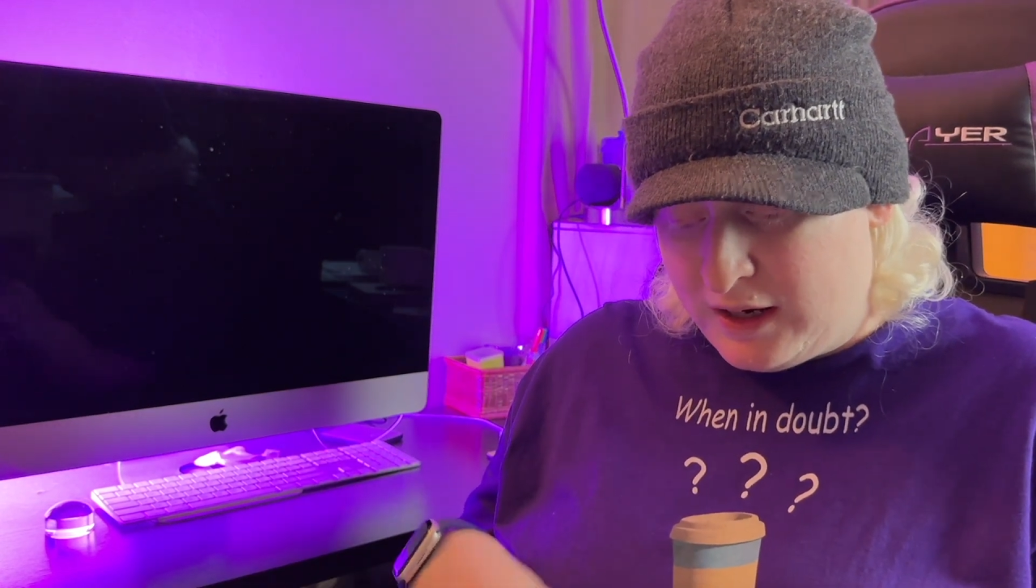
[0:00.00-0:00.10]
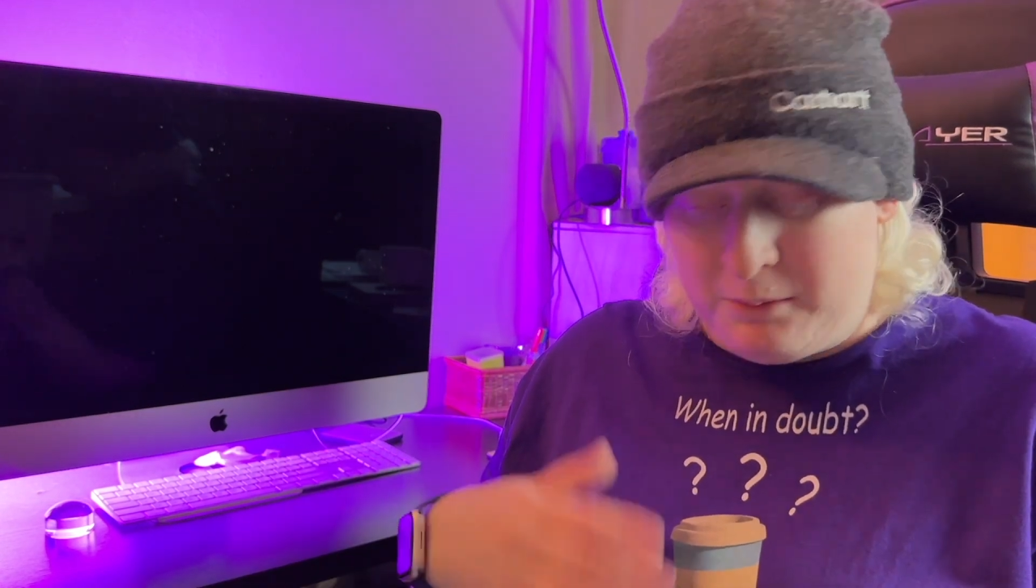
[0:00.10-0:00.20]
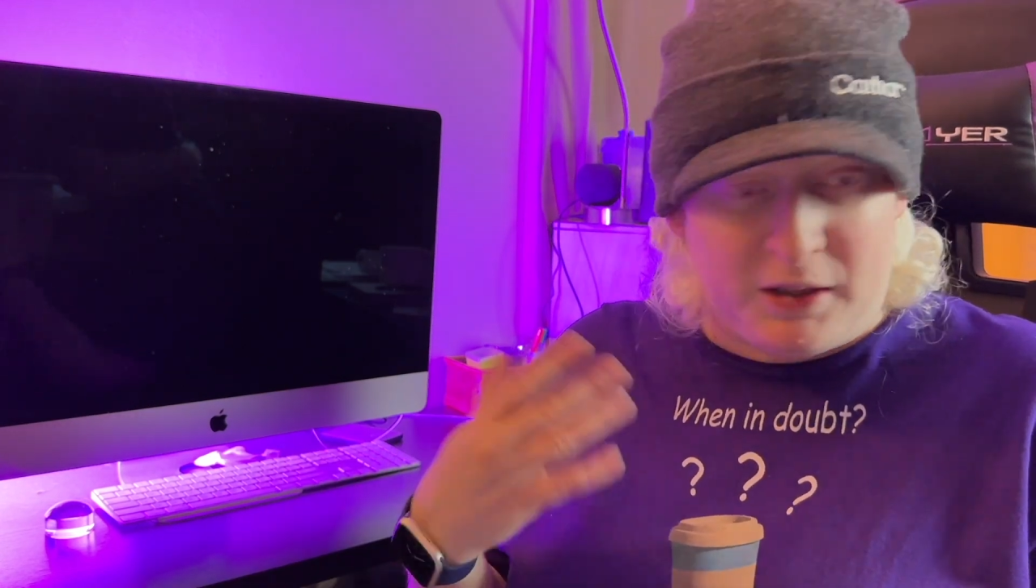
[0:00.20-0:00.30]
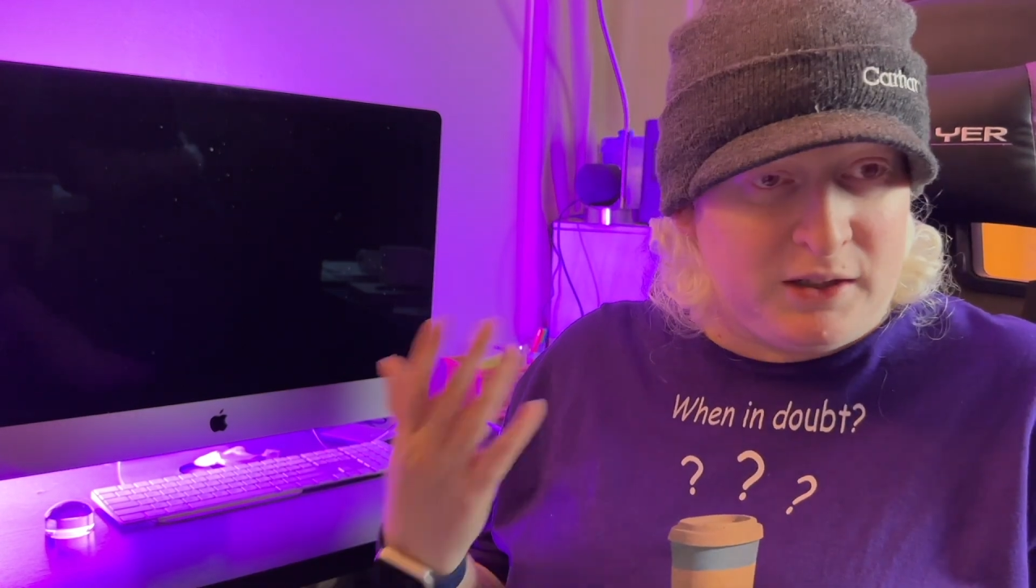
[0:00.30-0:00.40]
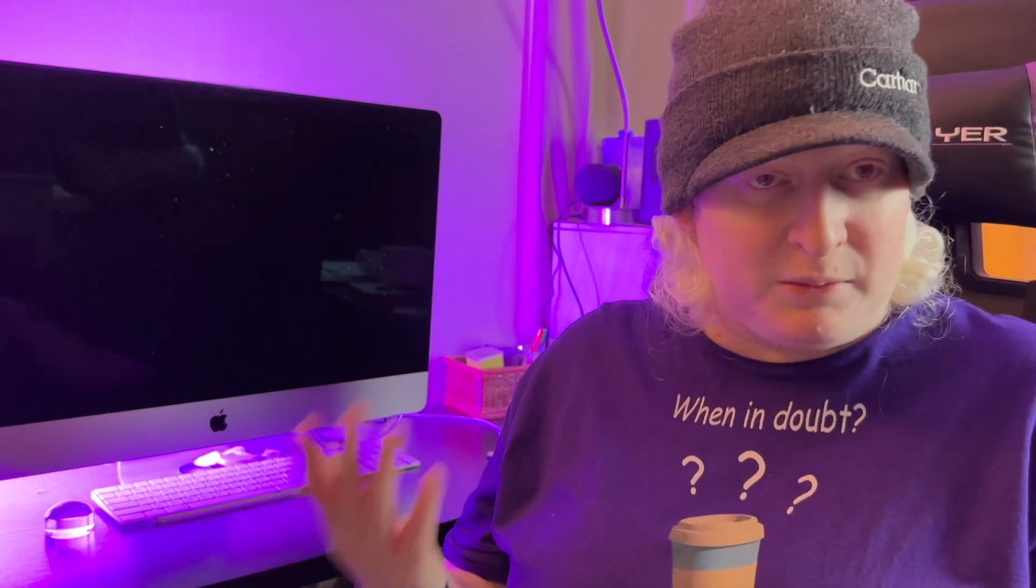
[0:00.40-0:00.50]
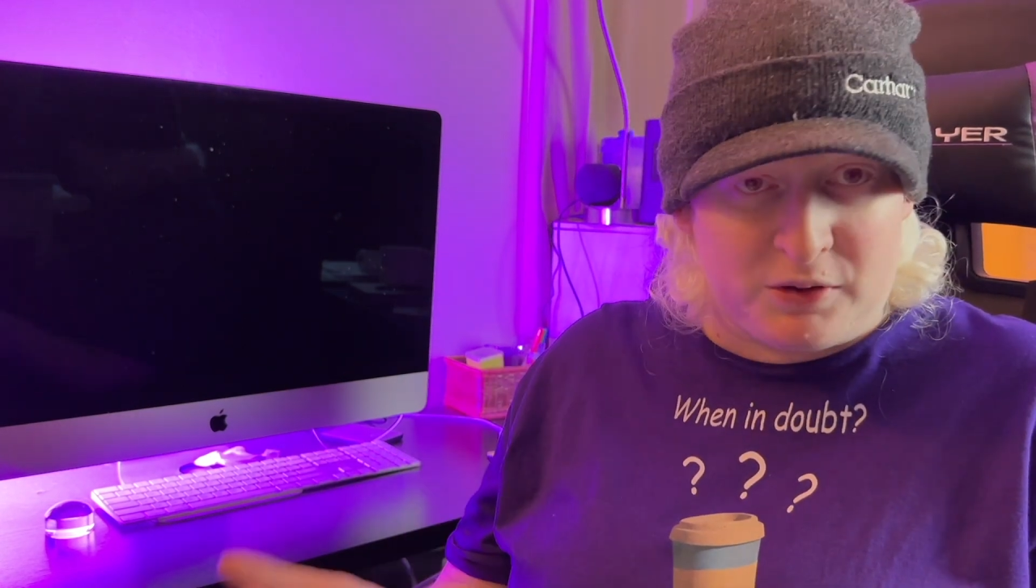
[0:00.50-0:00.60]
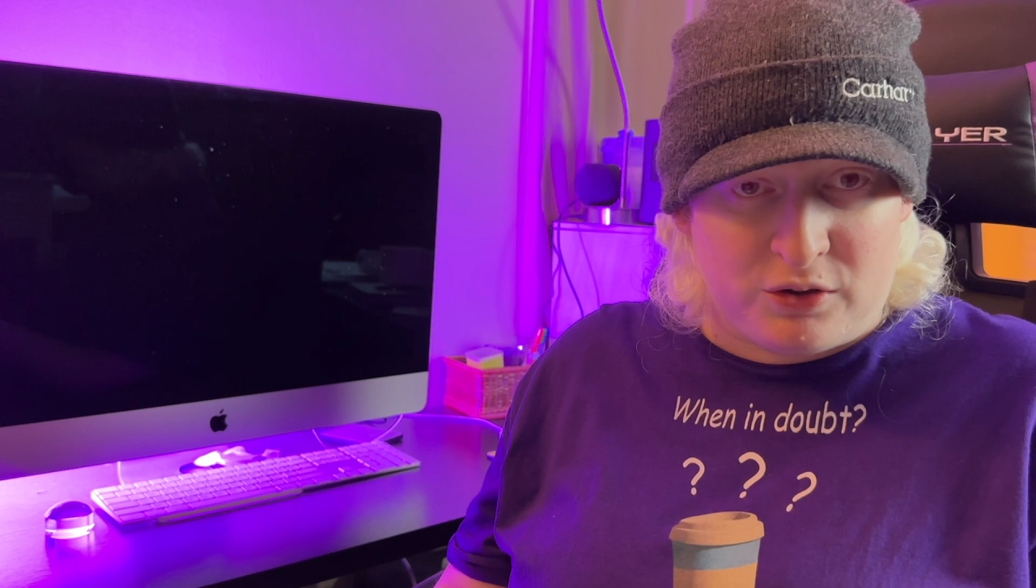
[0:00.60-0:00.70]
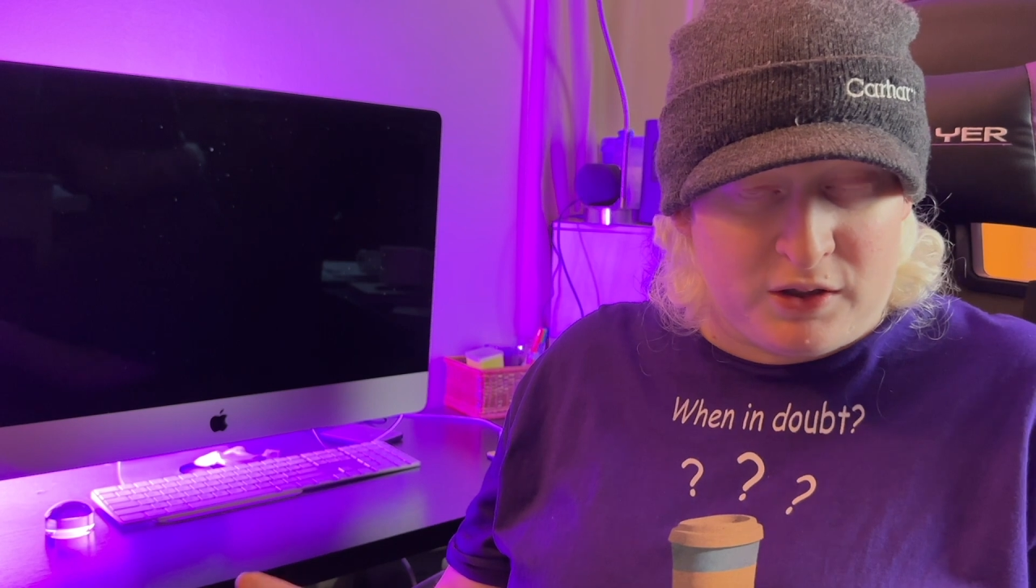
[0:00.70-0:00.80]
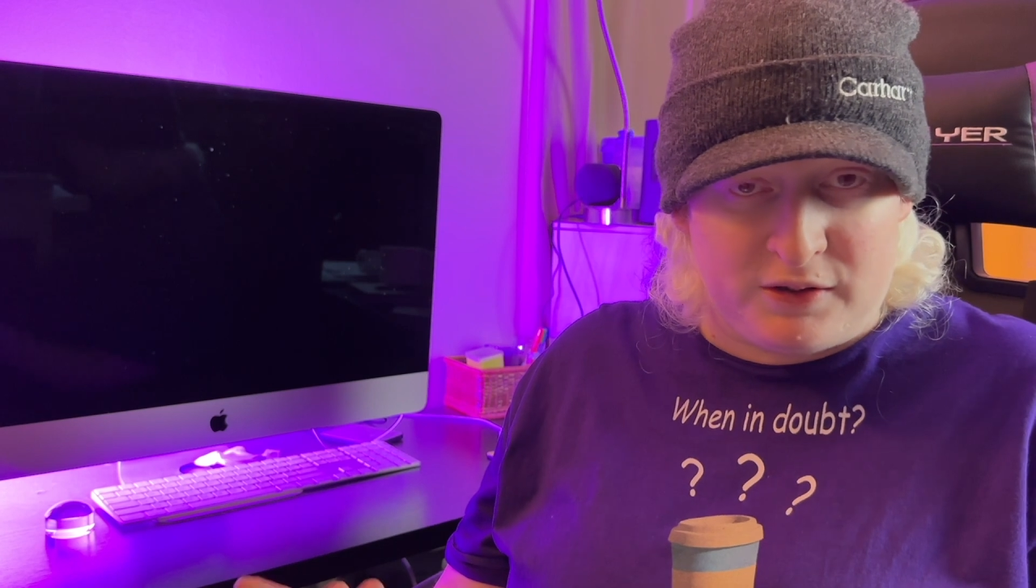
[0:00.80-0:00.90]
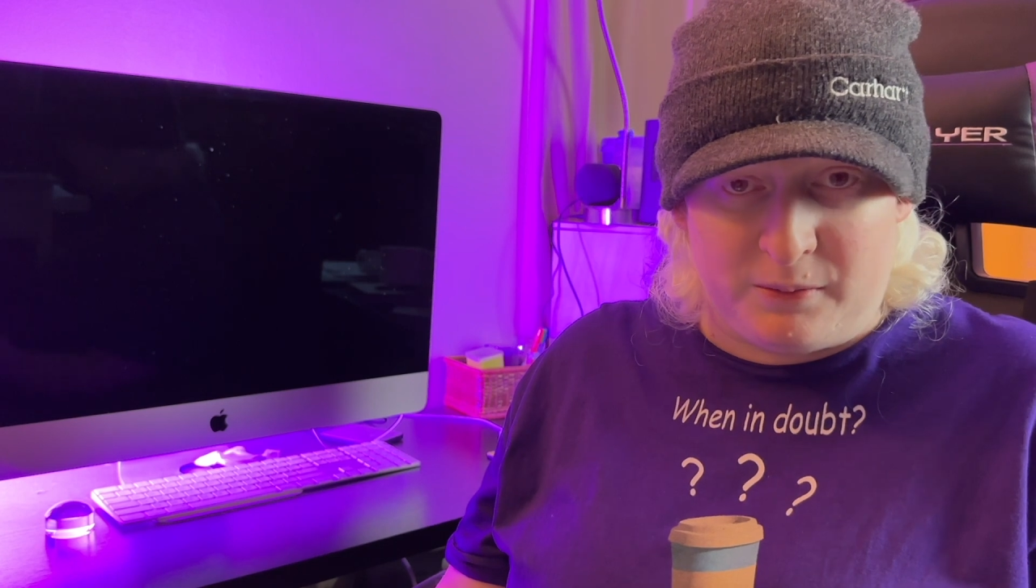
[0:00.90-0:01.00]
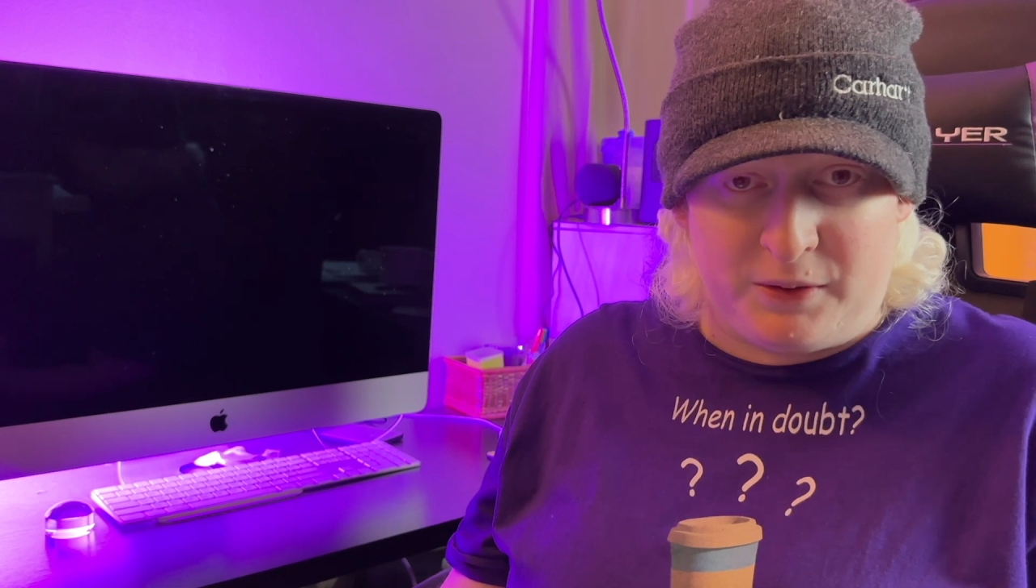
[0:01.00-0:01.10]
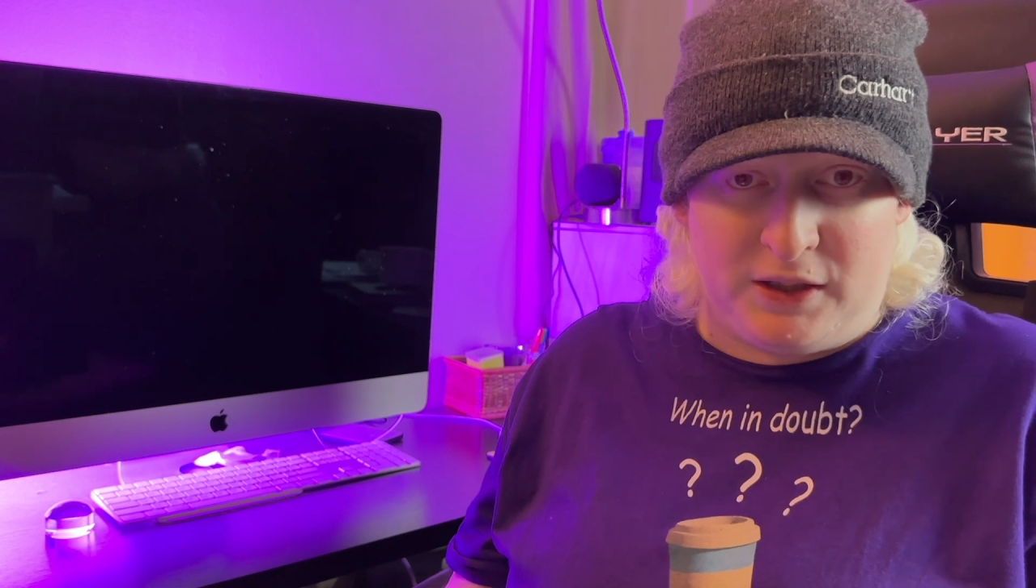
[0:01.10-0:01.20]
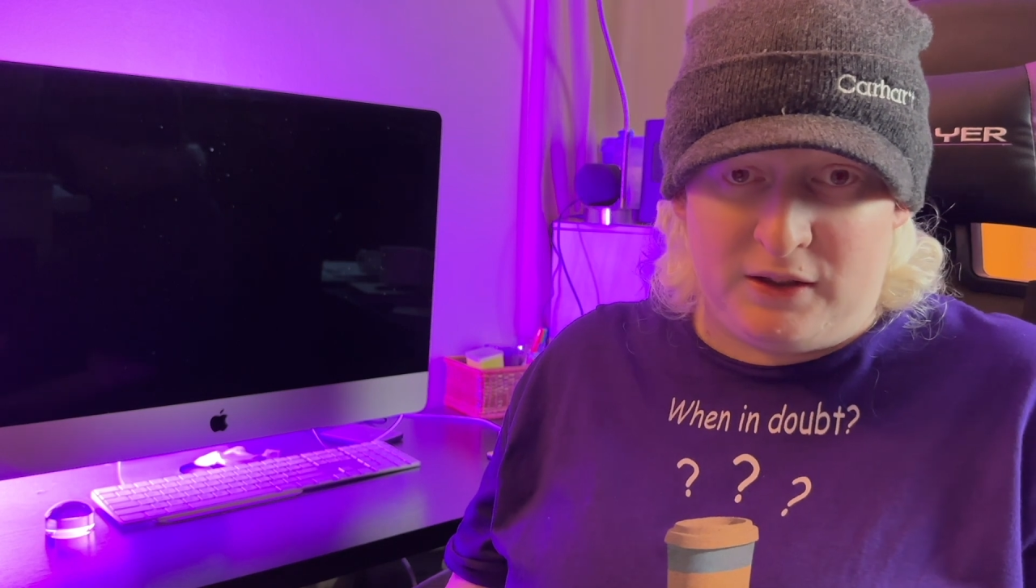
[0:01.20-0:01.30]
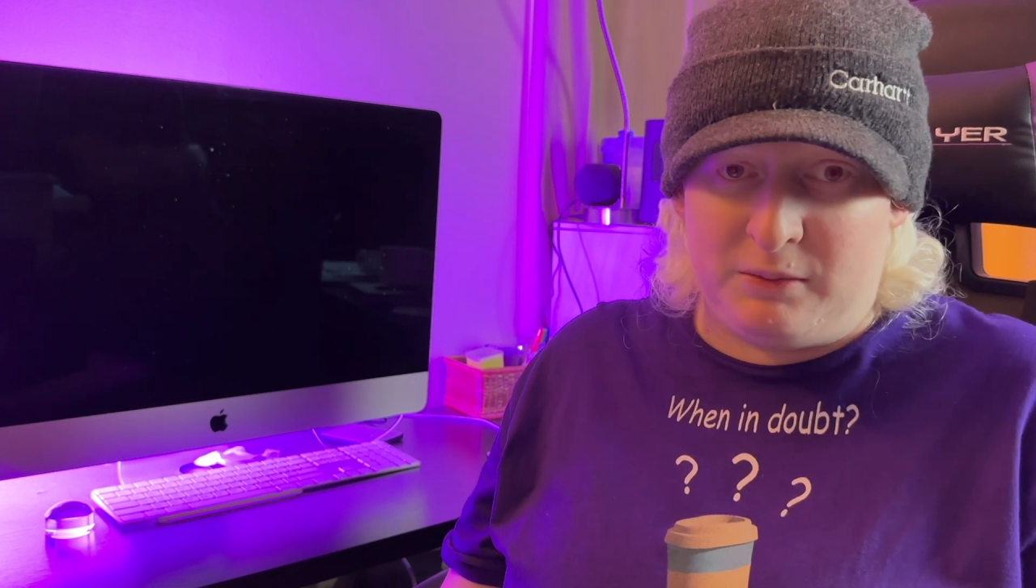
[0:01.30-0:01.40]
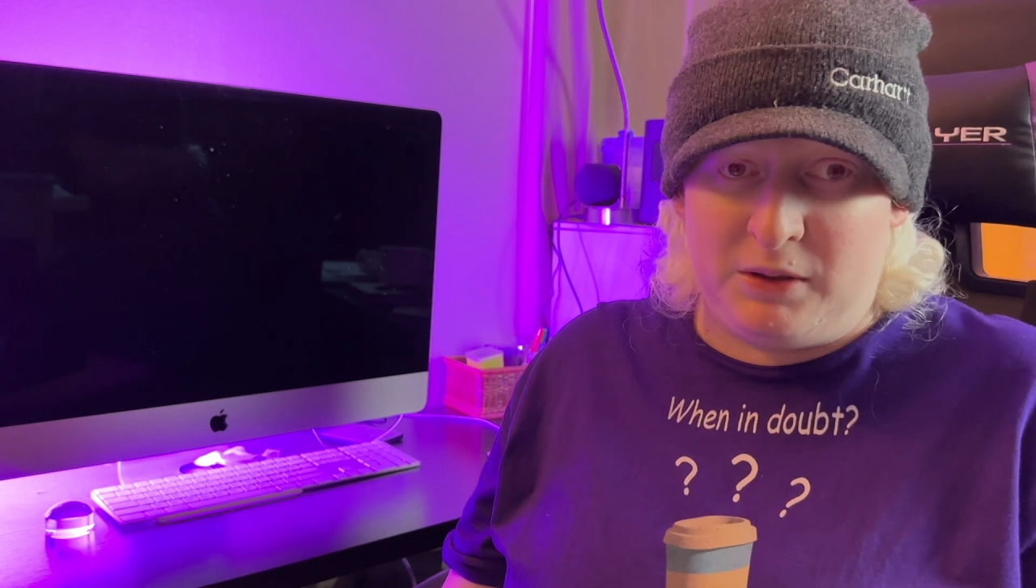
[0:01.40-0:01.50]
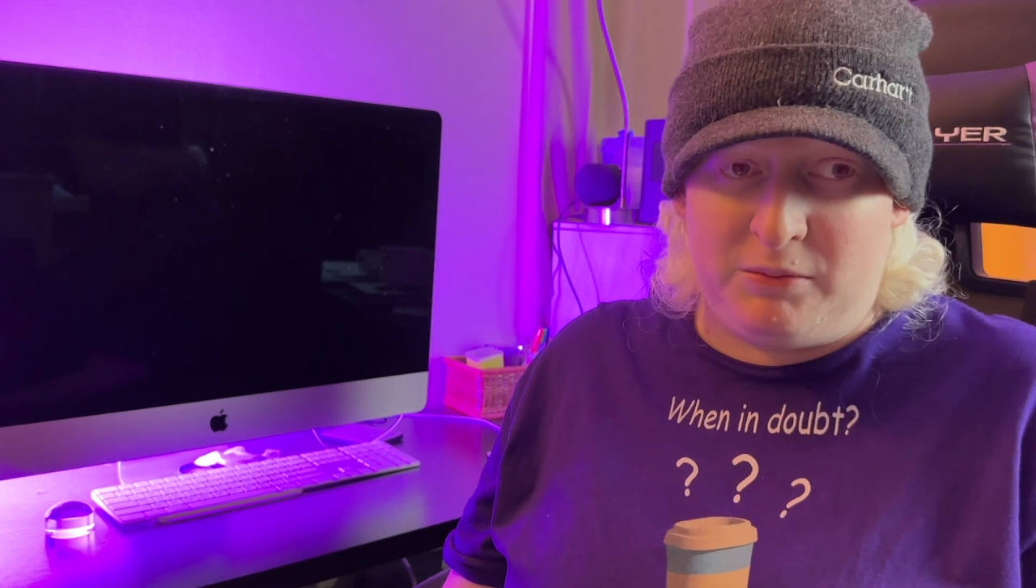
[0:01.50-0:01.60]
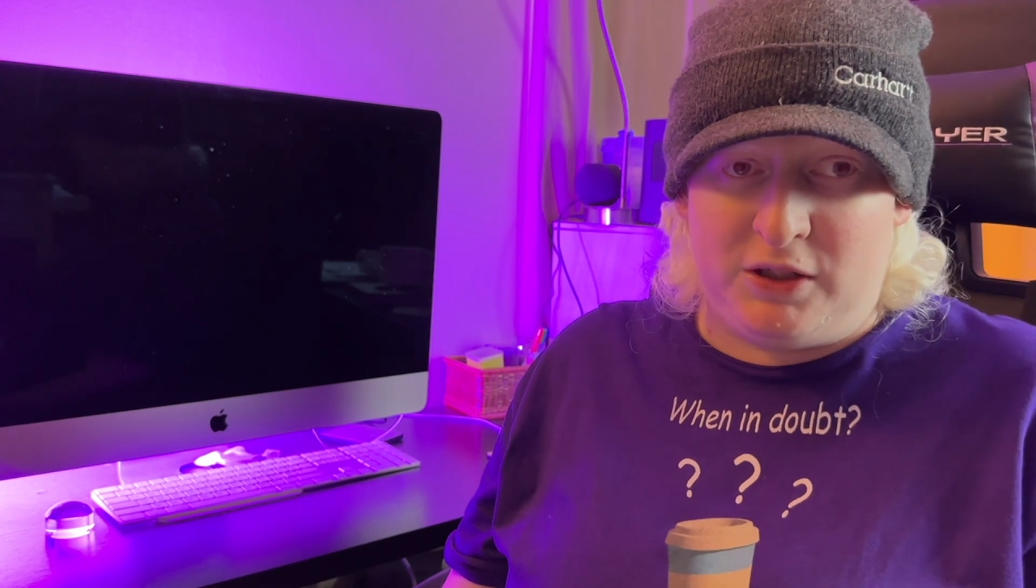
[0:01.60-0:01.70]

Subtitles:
might come across something that maybe